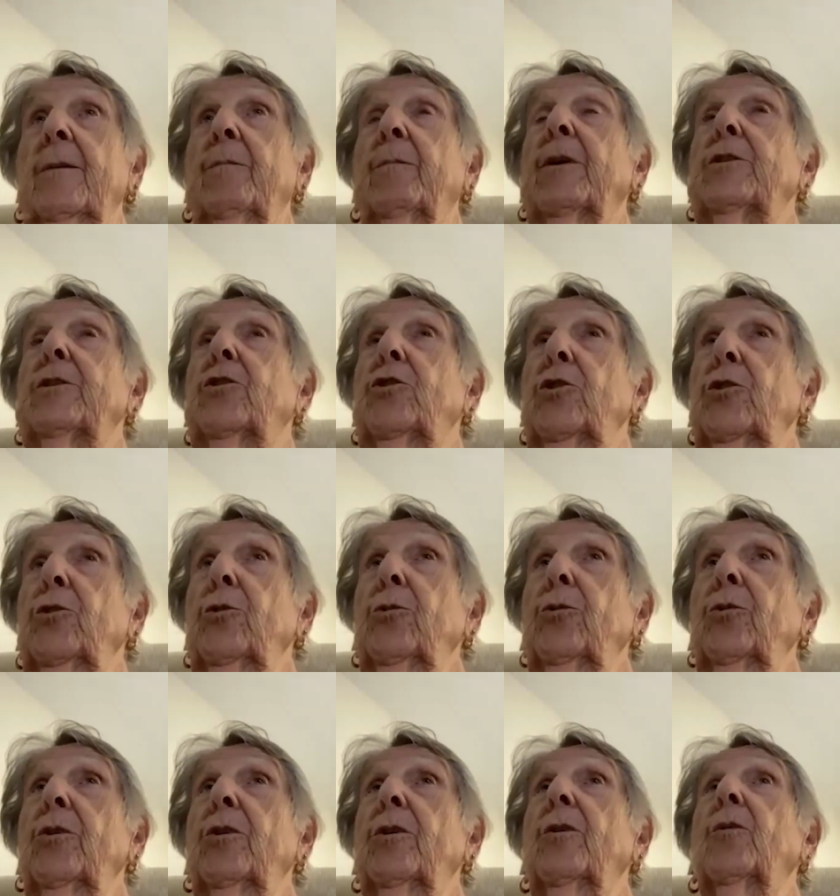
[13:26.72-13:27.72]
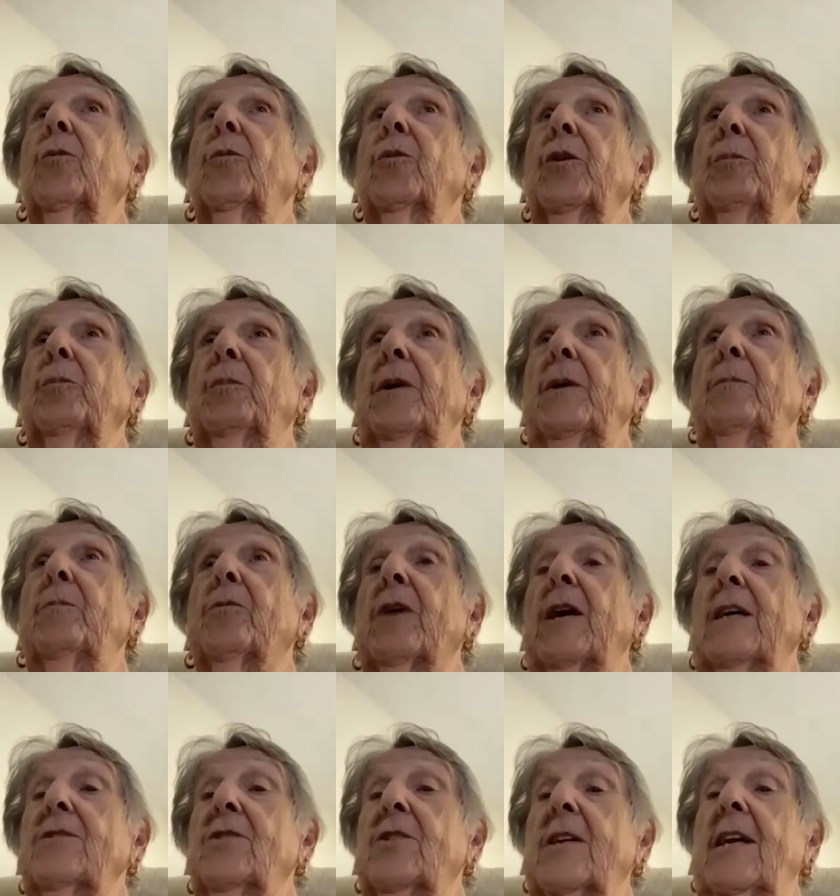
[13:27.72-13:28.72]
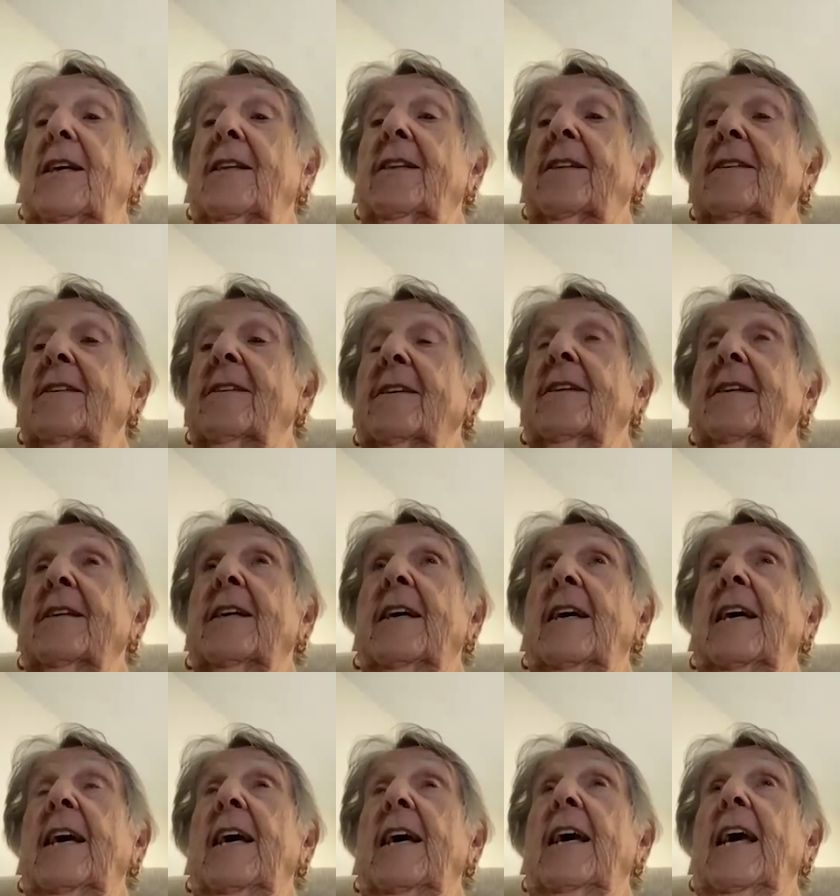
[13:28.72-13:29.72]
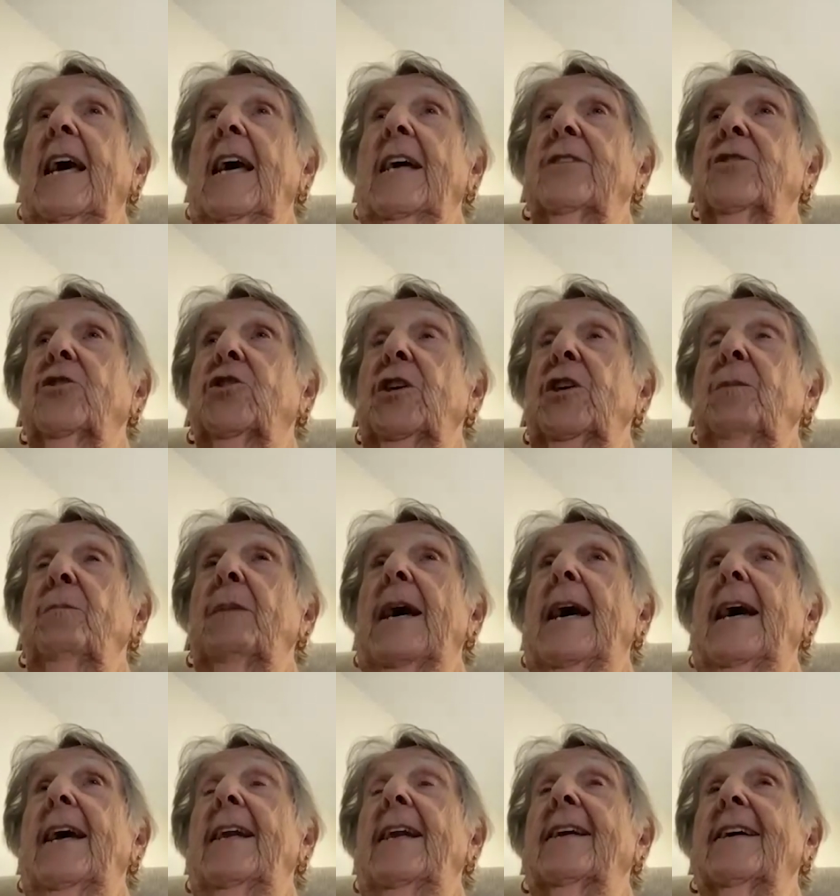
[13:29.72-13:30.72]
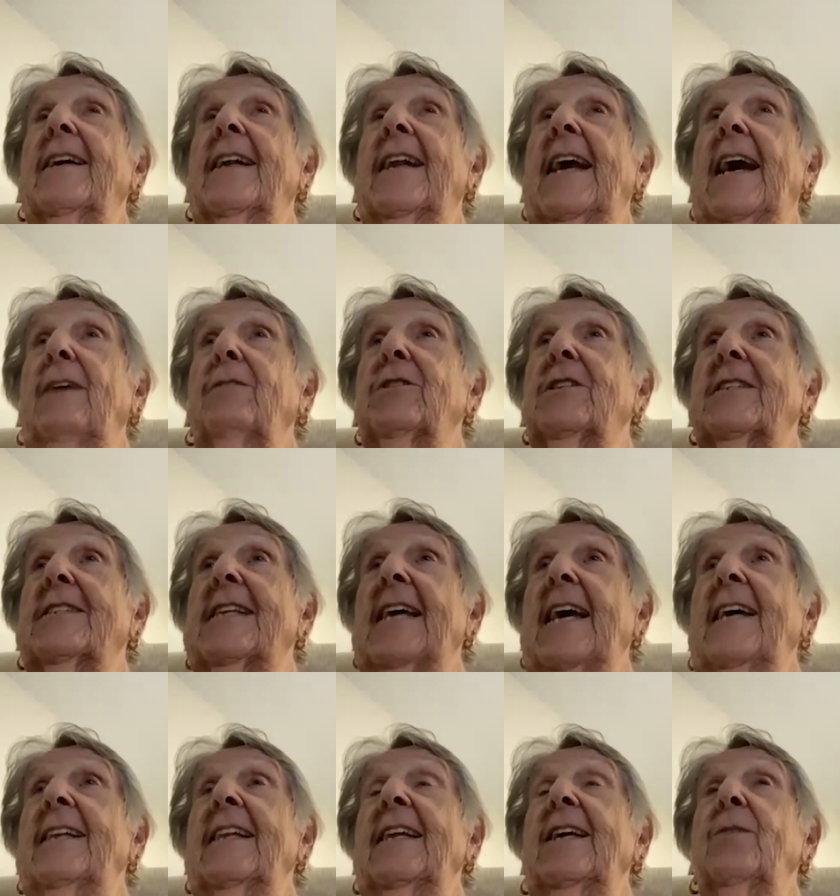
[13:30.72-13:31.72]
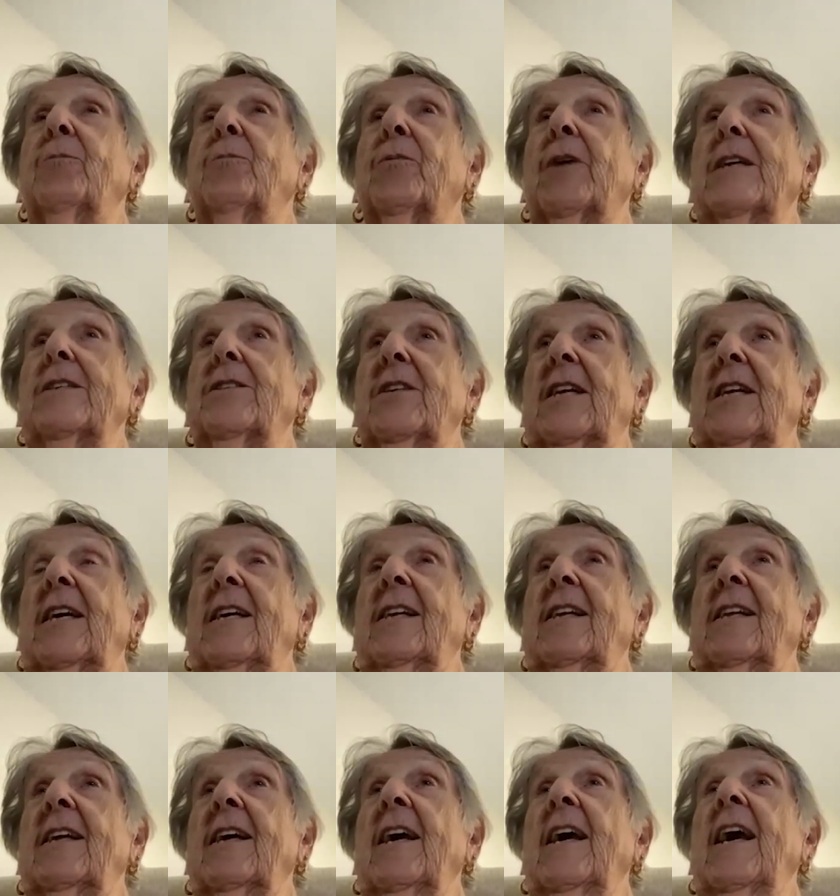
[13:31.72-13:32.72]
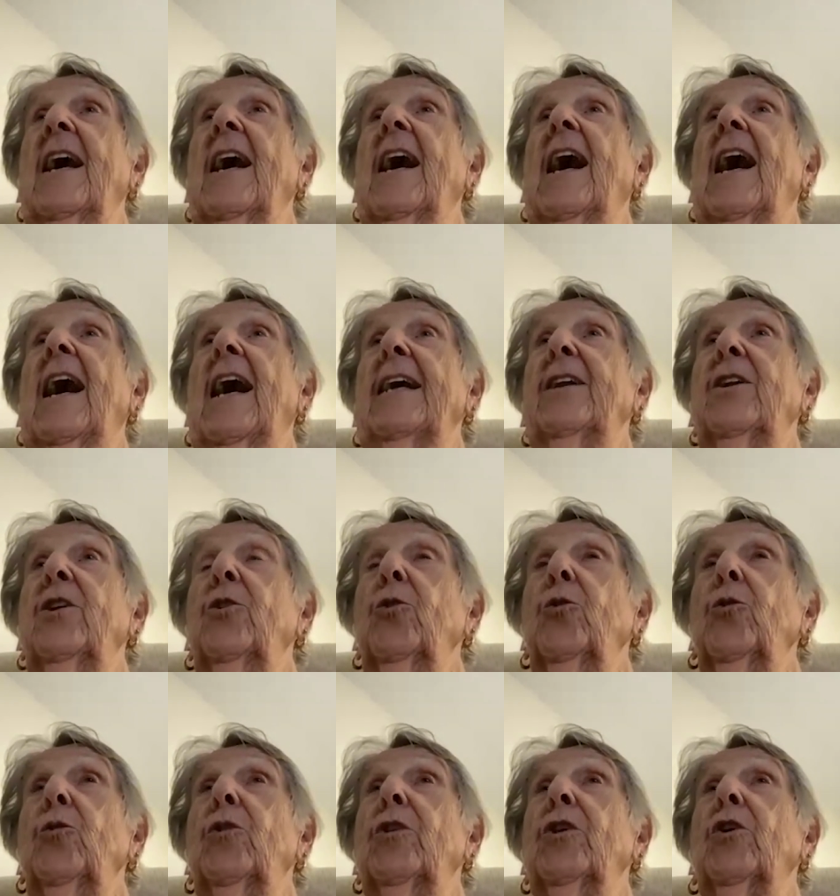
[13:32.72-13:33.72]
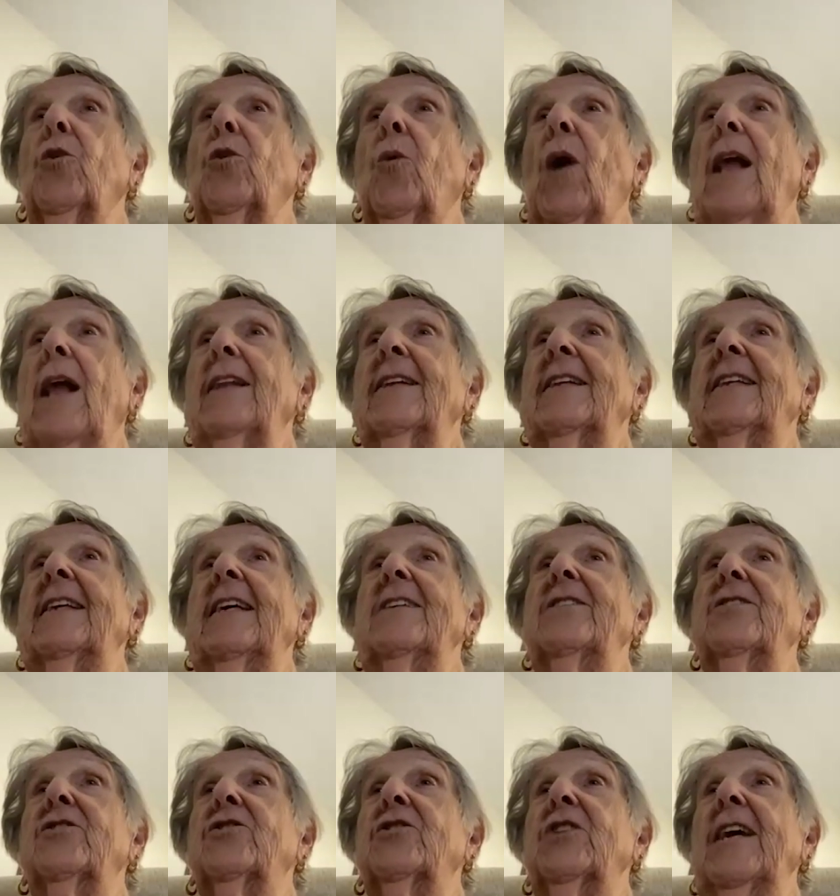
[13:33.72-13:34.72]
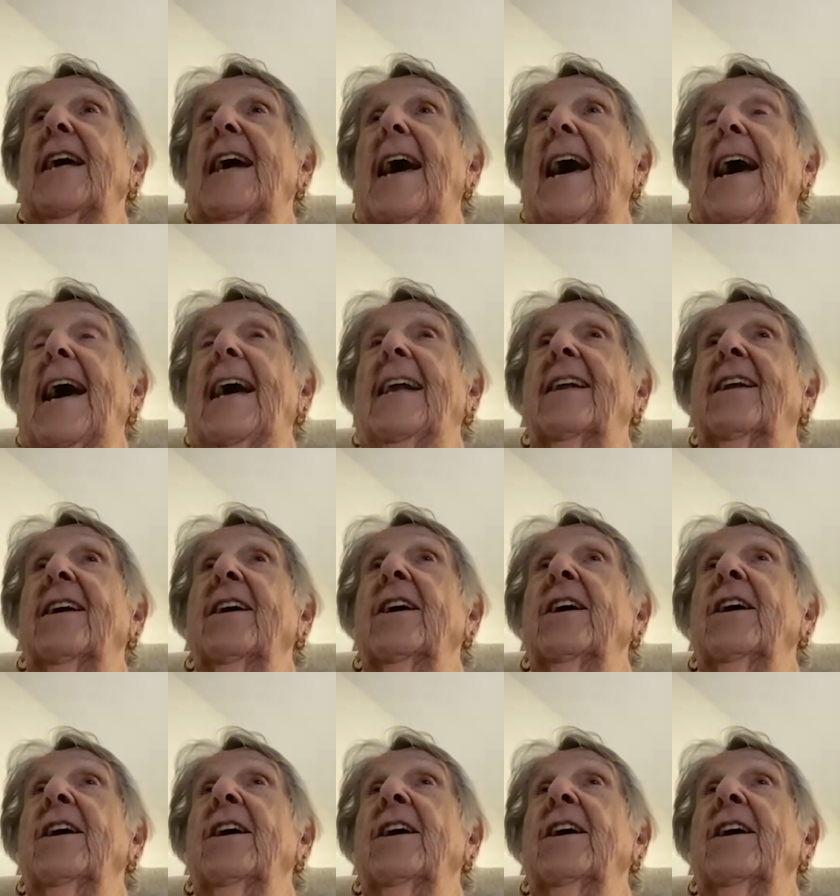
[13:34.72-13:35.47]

but you will be president. And she made an outstanding president. I knew the qualities she had.